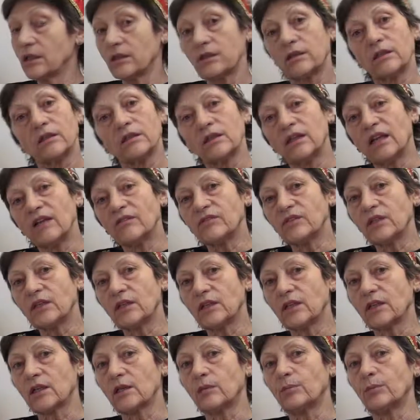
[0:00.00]
a lovely
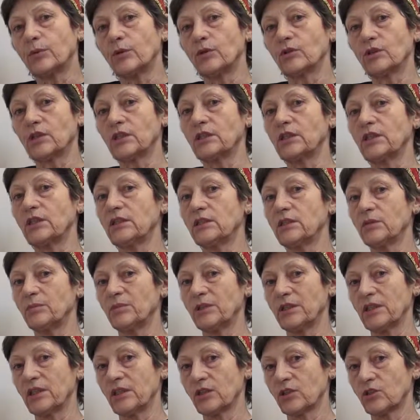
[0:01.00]
little book, An
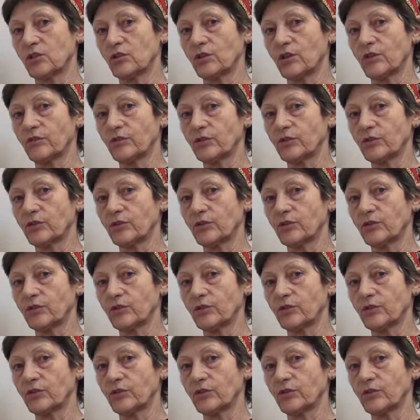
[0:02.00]
Intimate History of